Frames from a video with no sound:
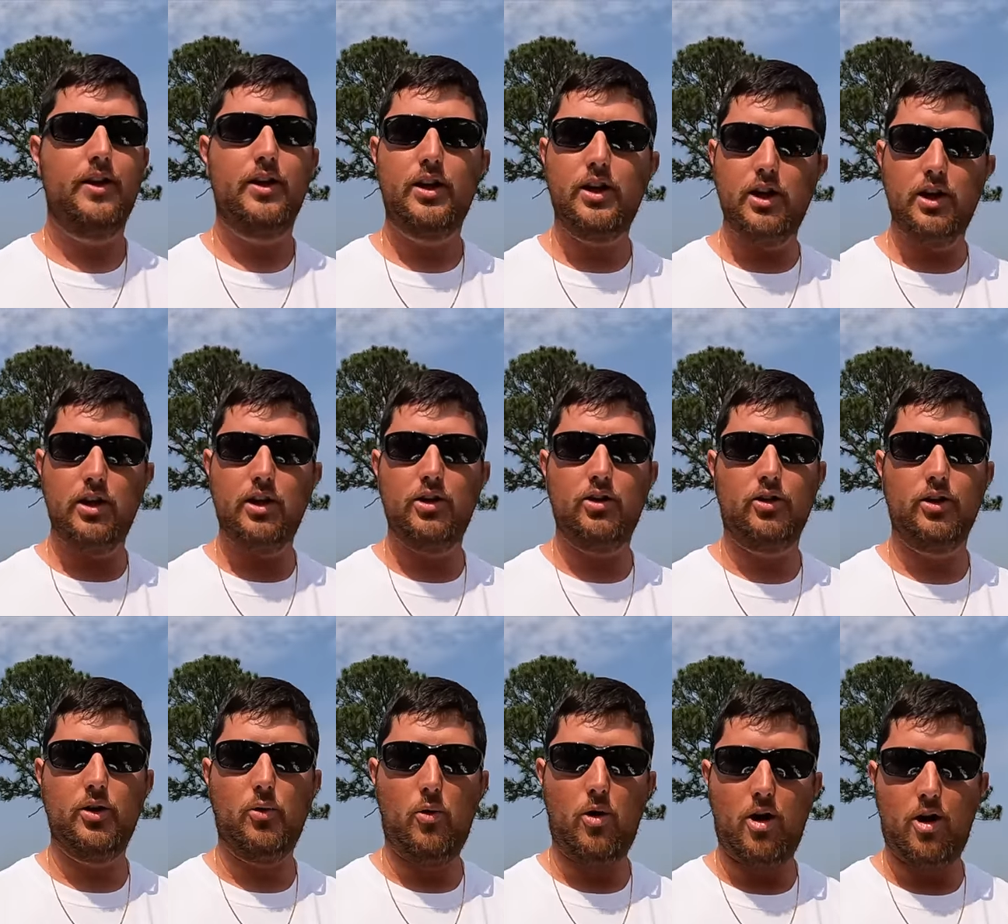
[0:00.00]
getting
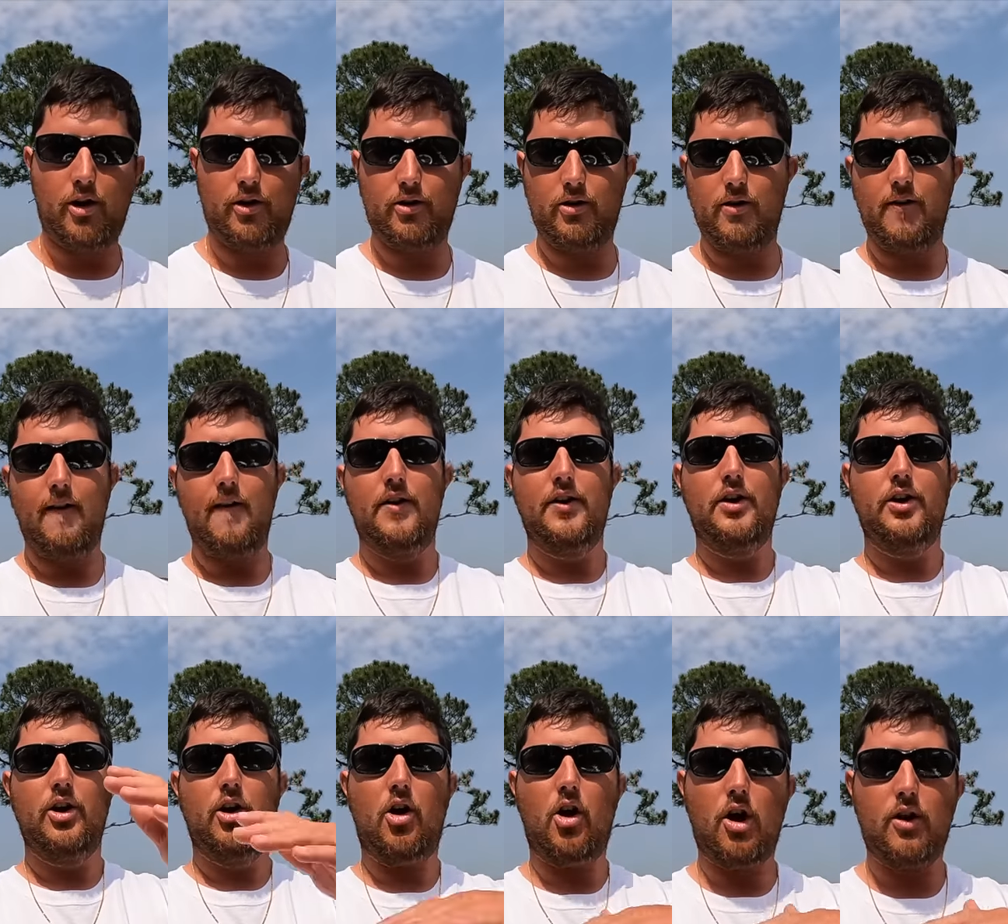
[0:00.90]
on the water,
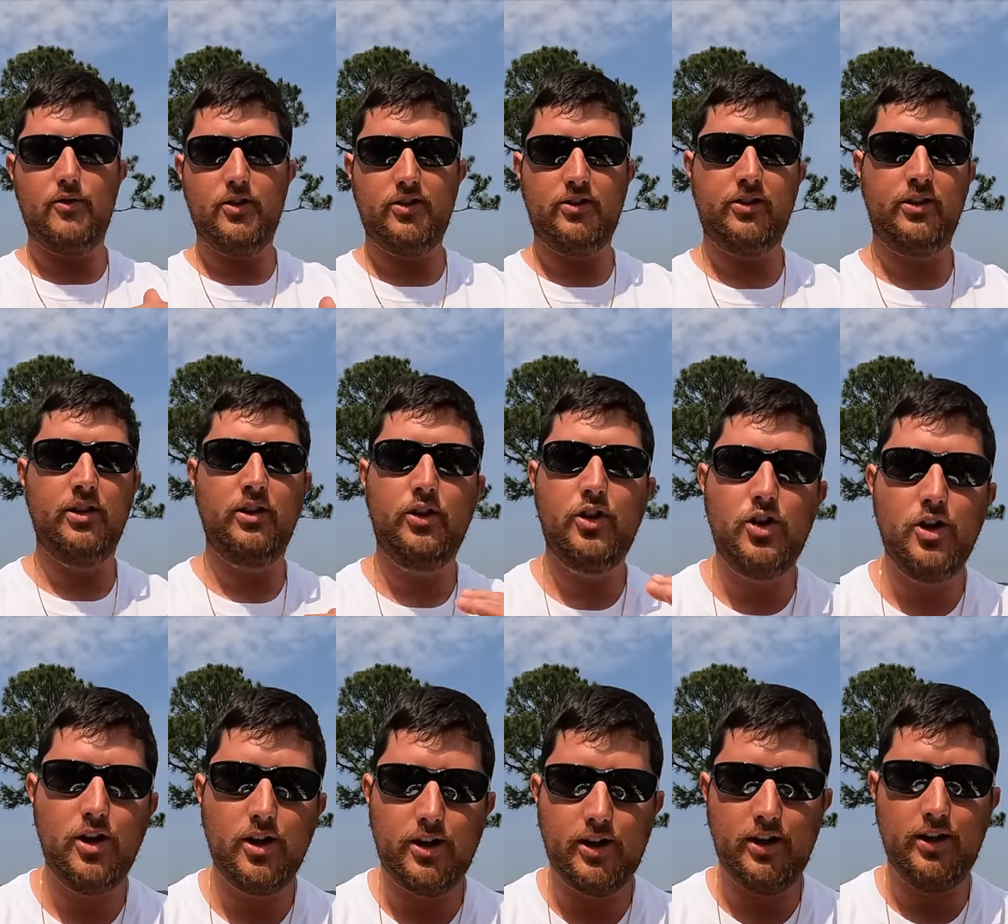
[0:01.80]
harvesting,
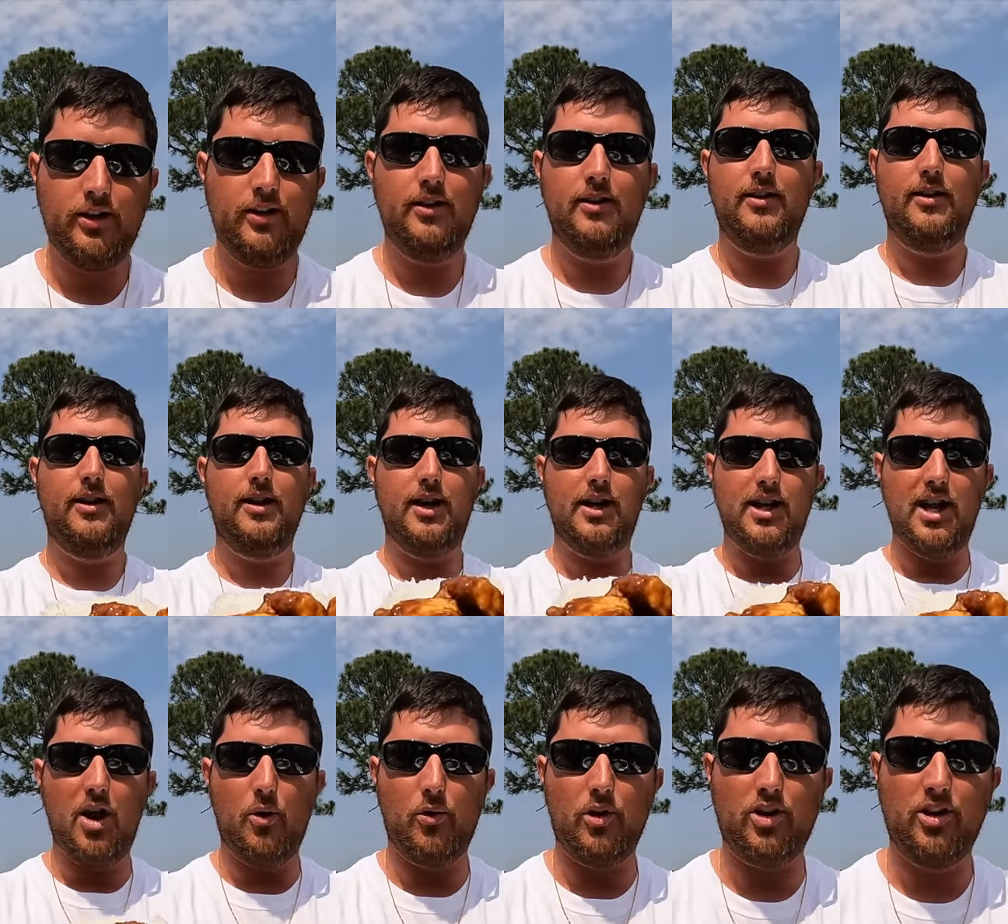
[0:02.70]
cooking, and
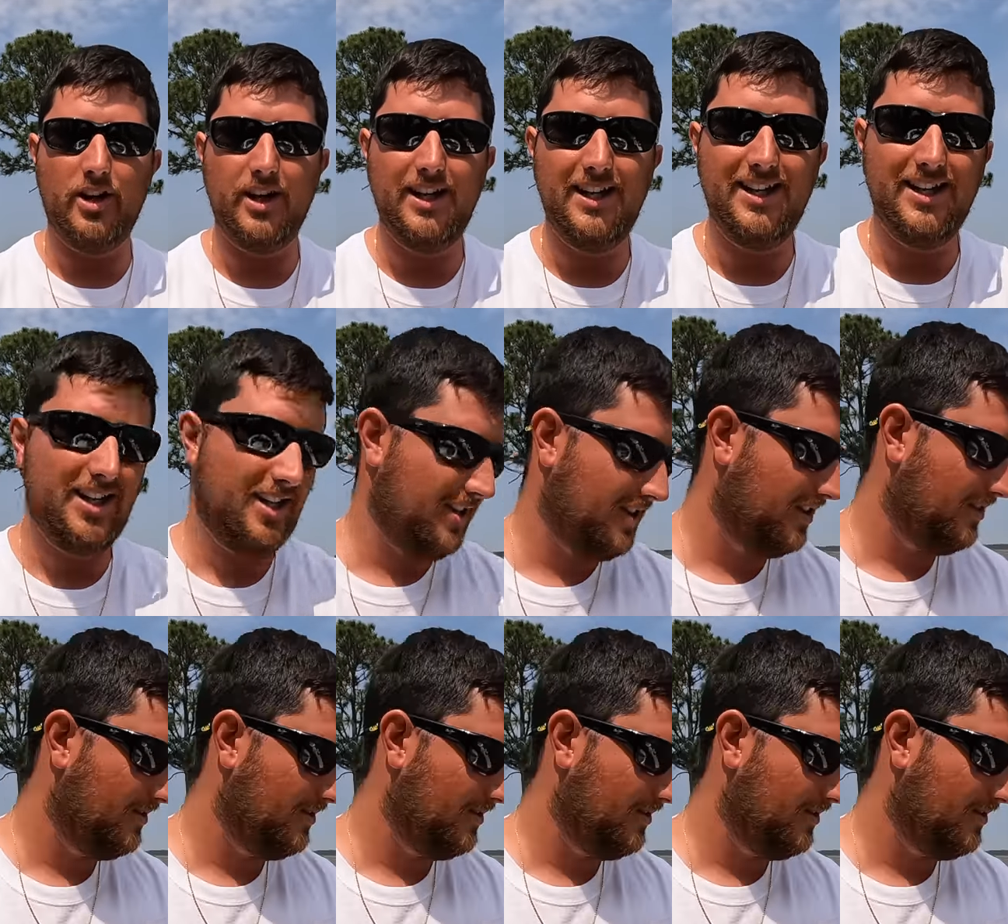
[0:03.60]
now we're gonna eat it